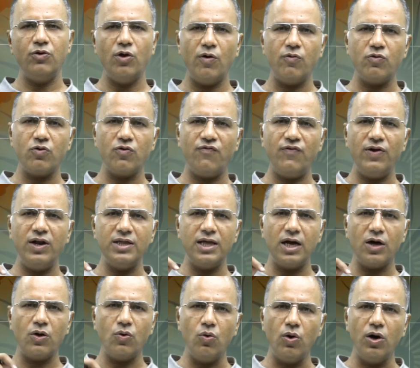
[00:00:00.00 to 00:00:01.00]
you have to fill
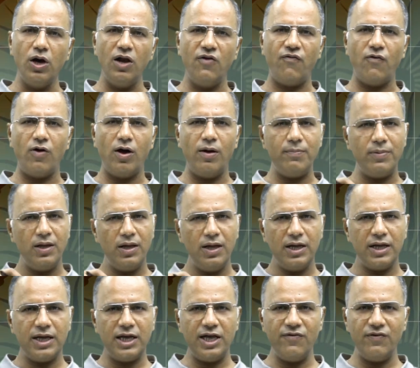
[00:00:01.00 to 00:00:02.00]
the Google form
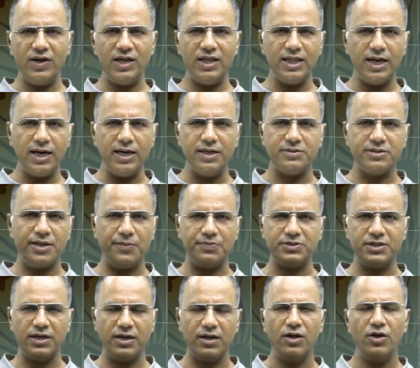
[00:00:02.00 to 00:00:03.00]
given in the
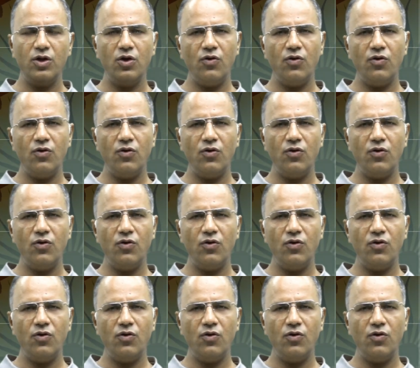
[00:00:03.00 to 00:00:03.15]
description.